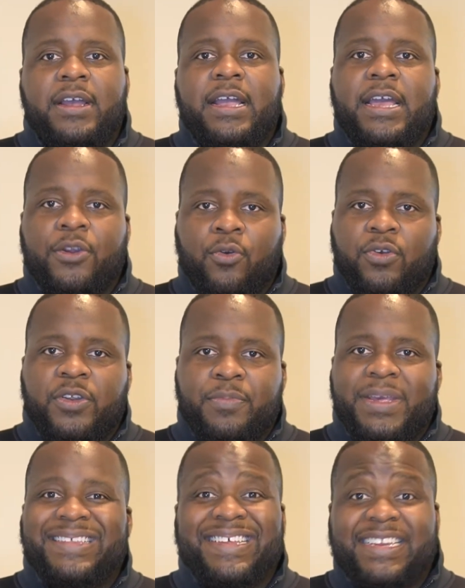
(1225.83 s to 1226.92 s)
in order to
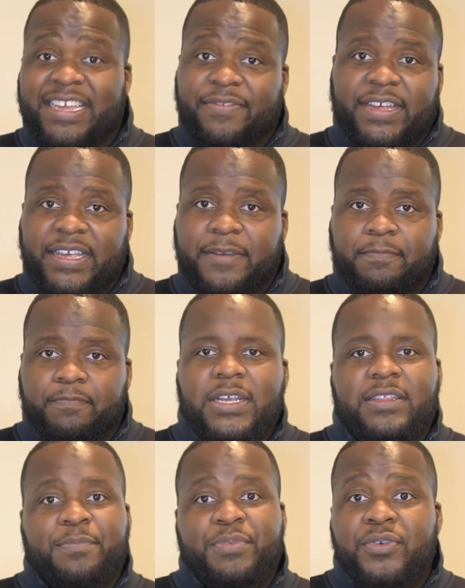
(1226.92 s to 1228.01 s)
be significant.
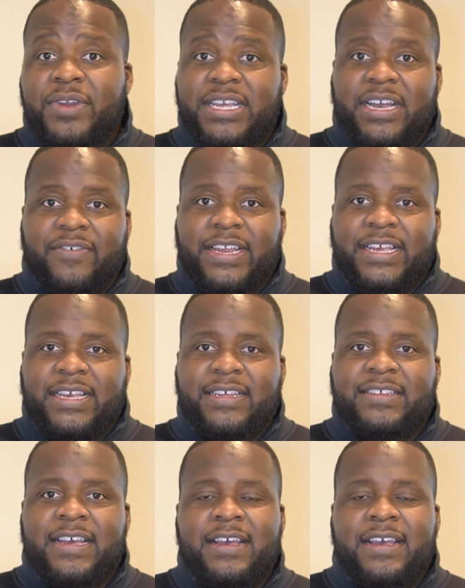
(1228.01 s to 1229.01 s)
The beauty of it is,